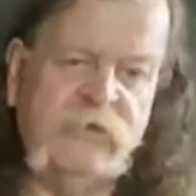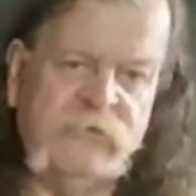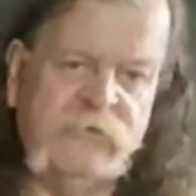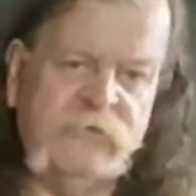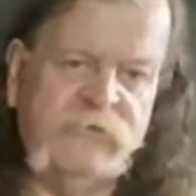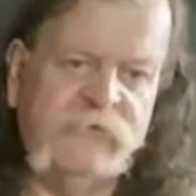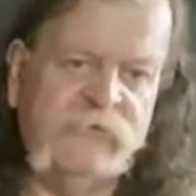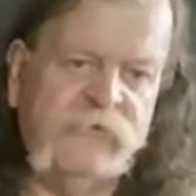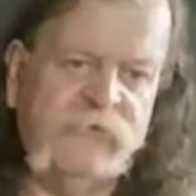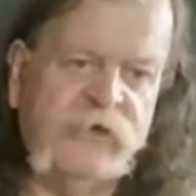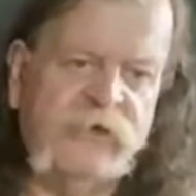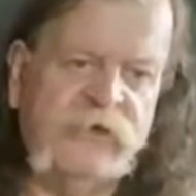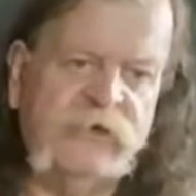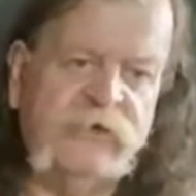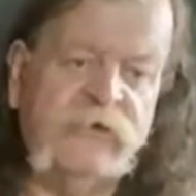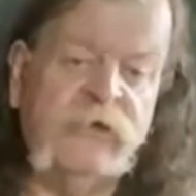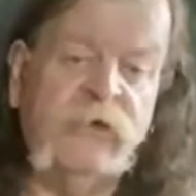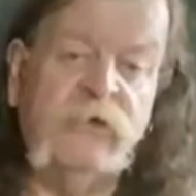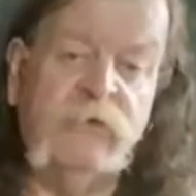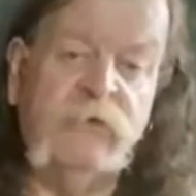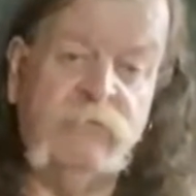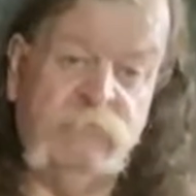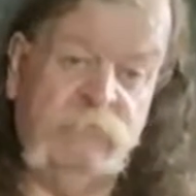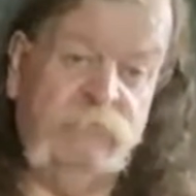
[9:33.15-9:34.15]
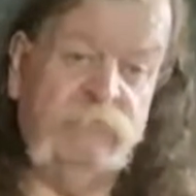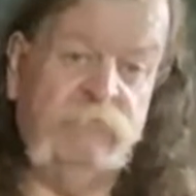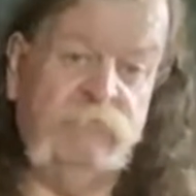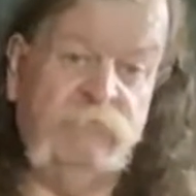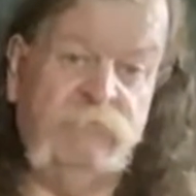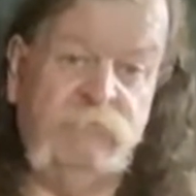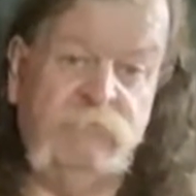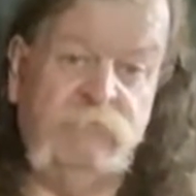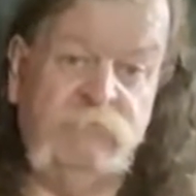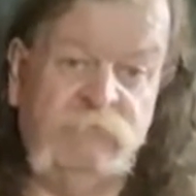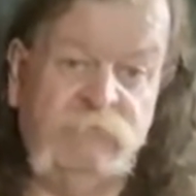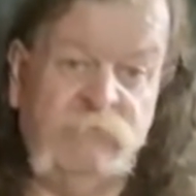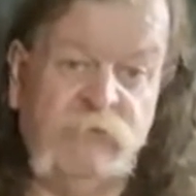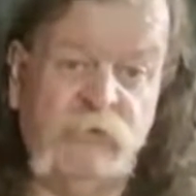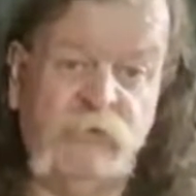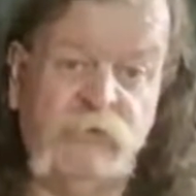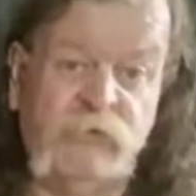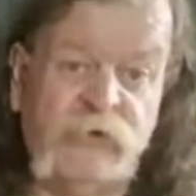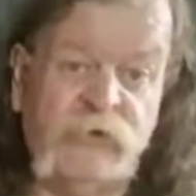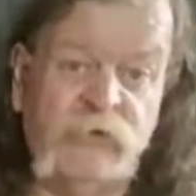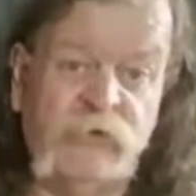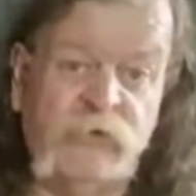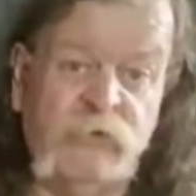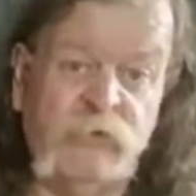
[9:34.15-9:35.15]
the phrase, pull
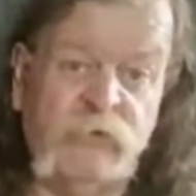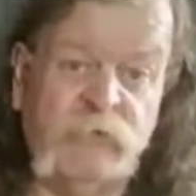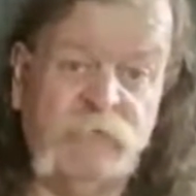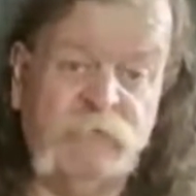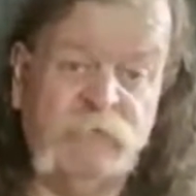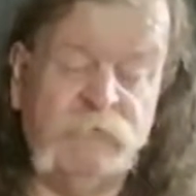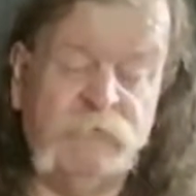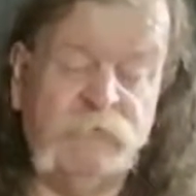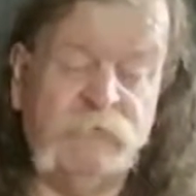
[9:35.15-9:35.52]
the other one.